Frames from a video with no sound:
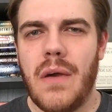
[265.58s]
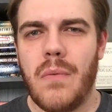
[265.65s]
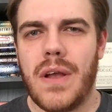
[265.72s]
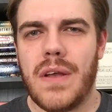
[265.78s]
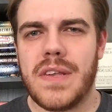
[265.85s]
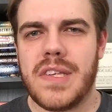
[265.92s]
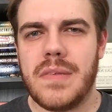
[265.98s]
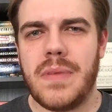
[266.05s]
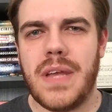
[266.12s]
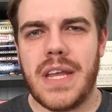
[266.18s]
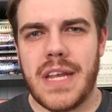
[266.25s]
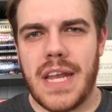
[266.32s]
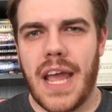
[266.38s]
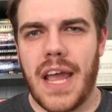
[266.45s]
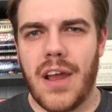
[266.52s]
where Sabine
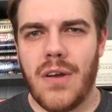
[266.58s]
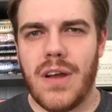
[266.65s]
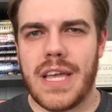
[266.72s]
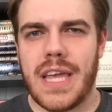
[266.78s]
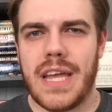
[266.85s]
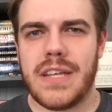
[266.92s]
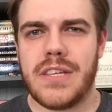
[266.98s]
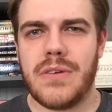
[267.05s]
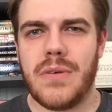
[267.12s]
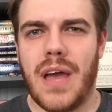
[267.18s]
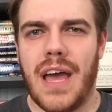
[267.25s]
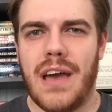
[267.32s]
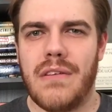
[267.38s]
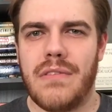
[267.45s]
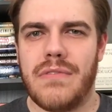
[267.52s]
and Hera get to
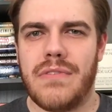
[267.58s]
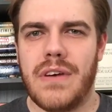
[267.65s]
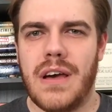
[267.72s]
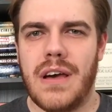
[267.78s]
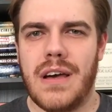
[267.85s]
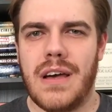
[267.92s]
have